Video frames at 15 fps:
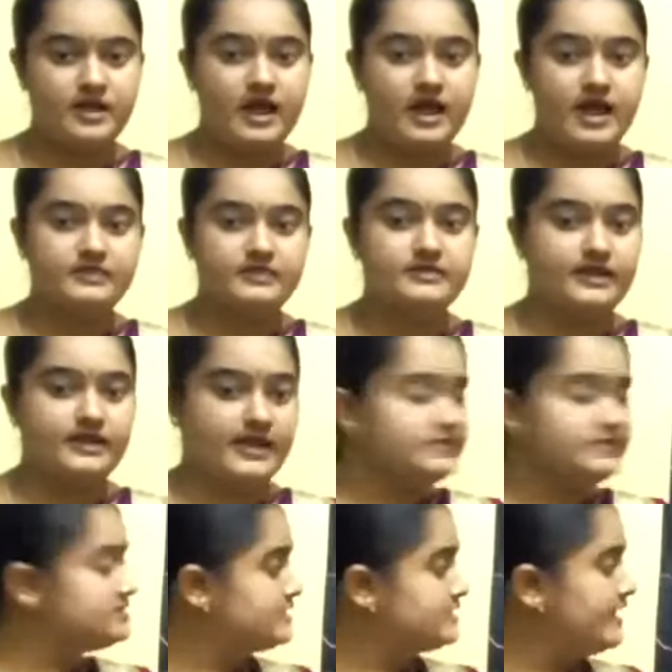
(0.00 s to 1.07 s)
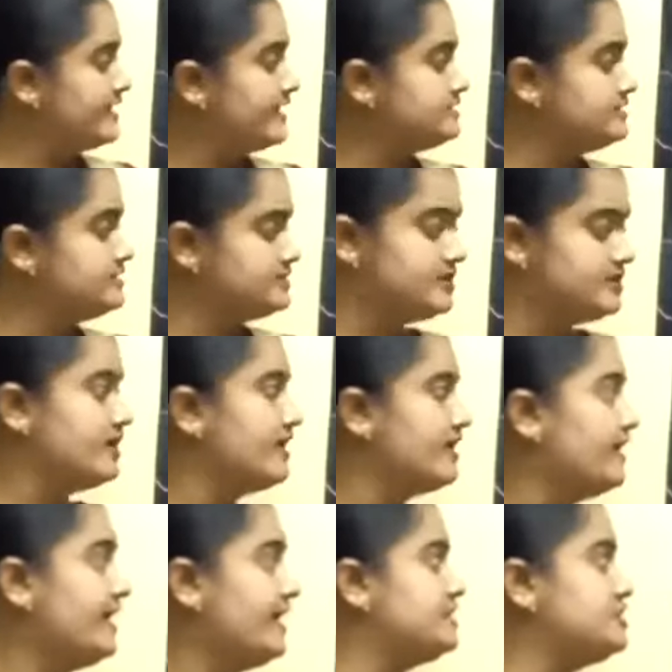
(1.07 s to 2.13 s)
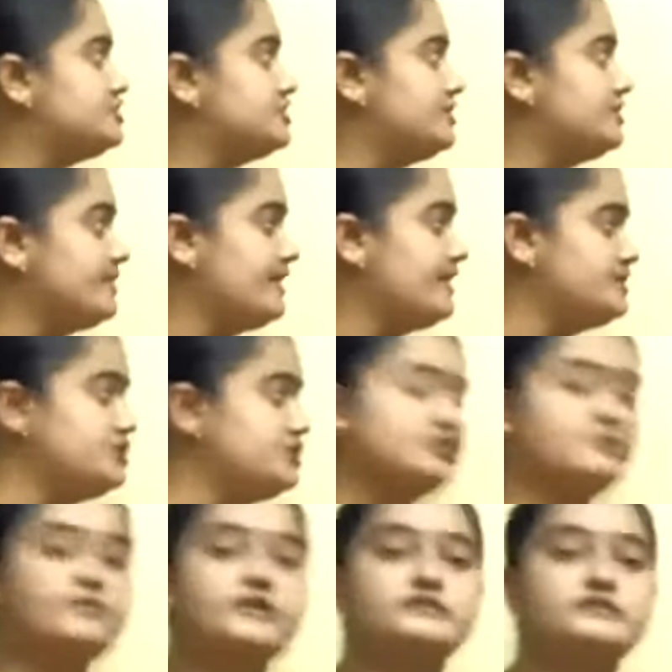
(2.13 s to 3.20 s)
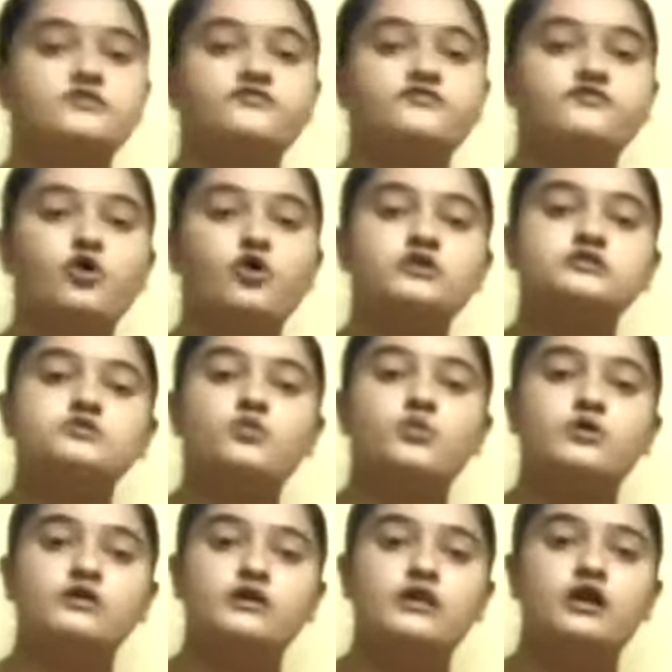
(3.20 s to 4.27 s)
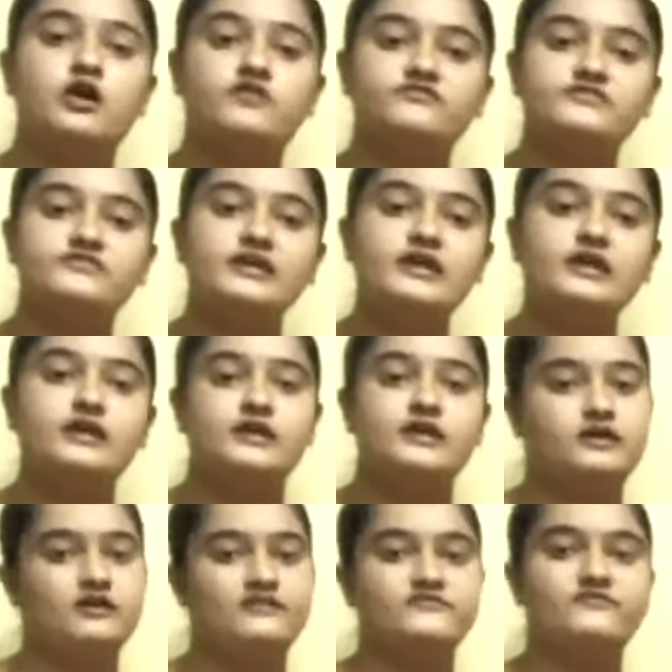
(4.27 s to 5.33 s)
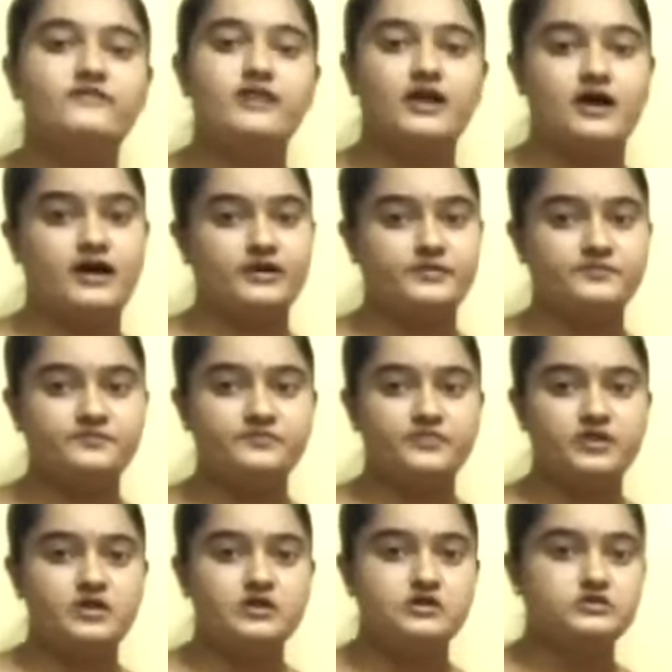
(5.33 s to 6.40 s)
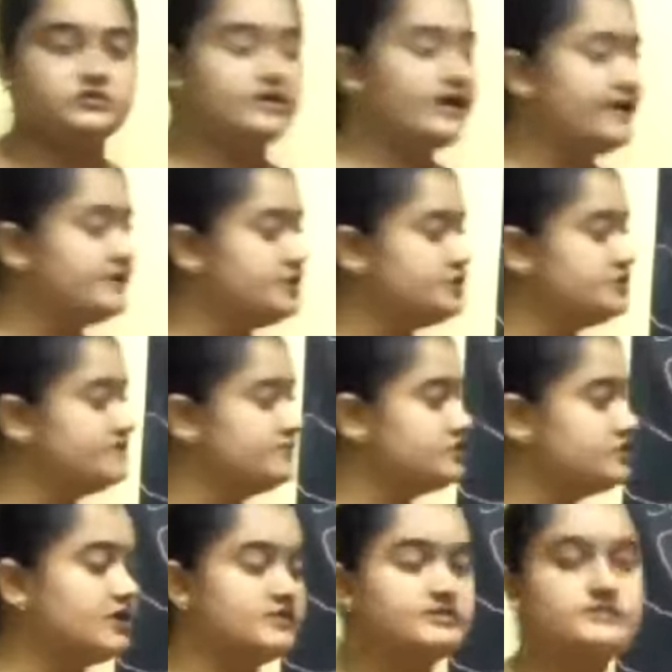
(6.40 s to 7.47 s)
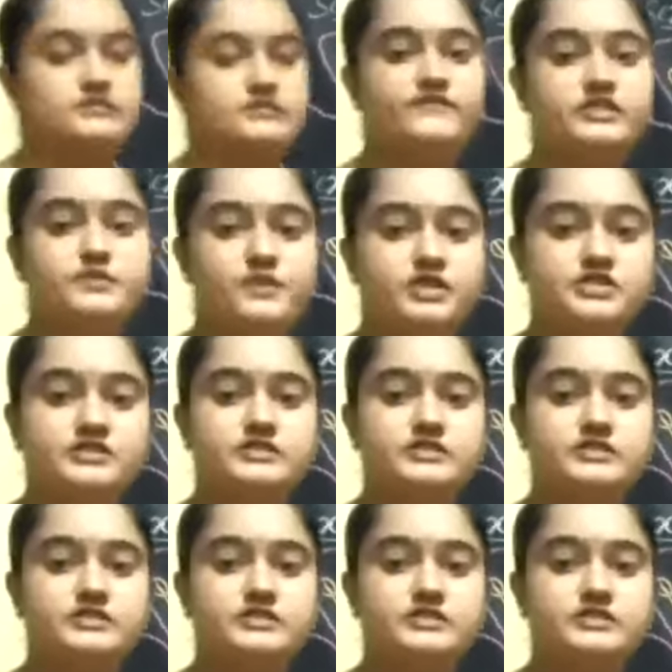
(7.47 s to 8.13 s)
And the next is gynoecium. Gynoecium is the fourth whorl of the flower. So gynoecium which consists of a special